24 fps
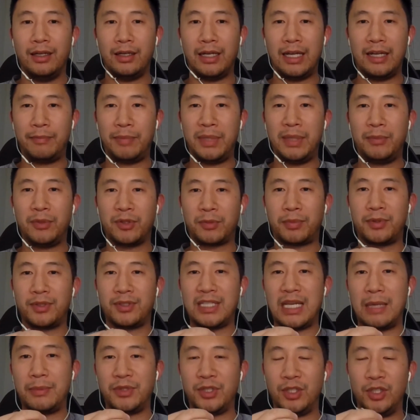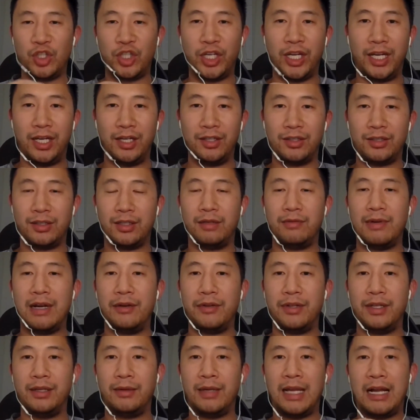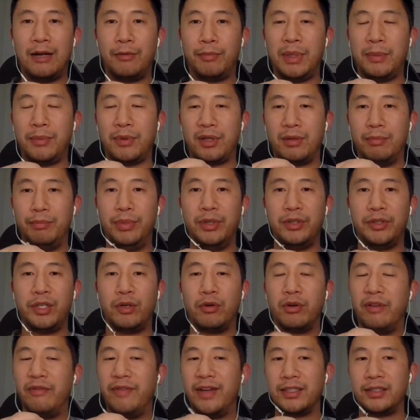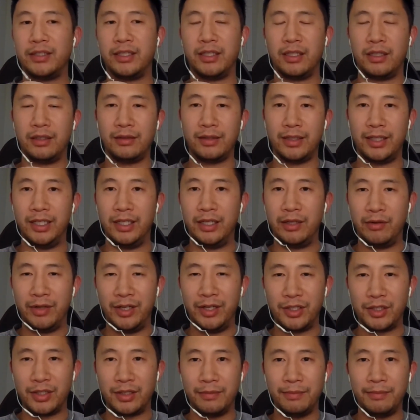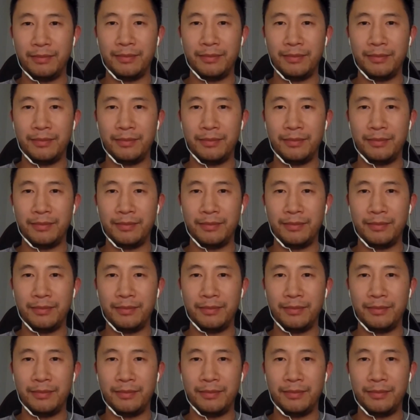Have people's perception changed around it, how people are building or investing in Indonesia?